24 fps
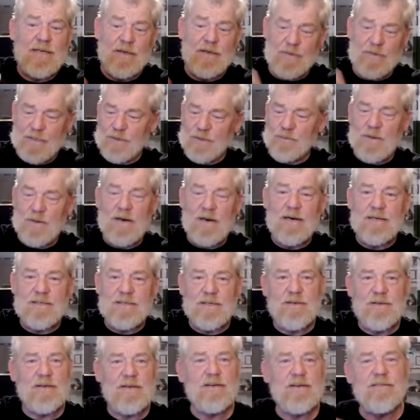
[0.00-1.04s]
It'll bond
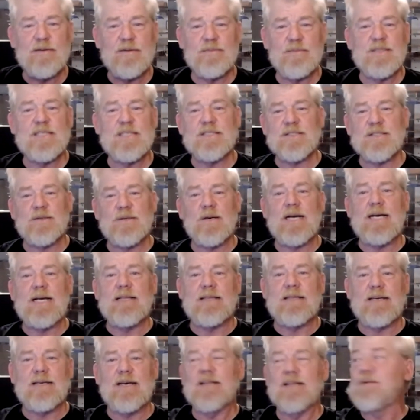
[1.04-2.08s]
two of them just
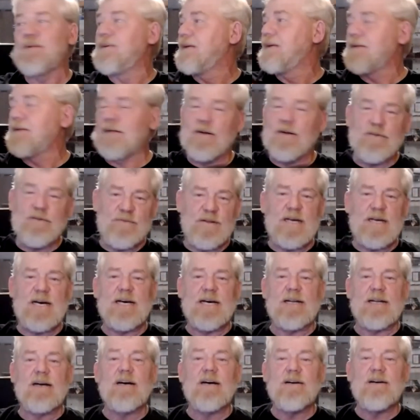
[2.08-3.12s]
great. The other one will go
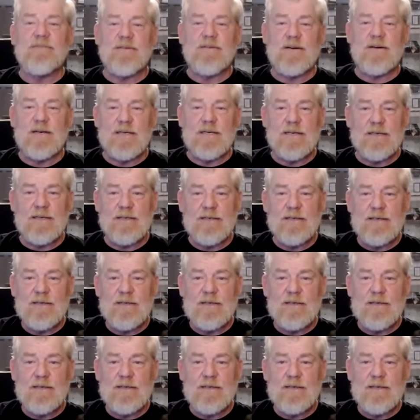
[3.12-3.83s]
flying off on you.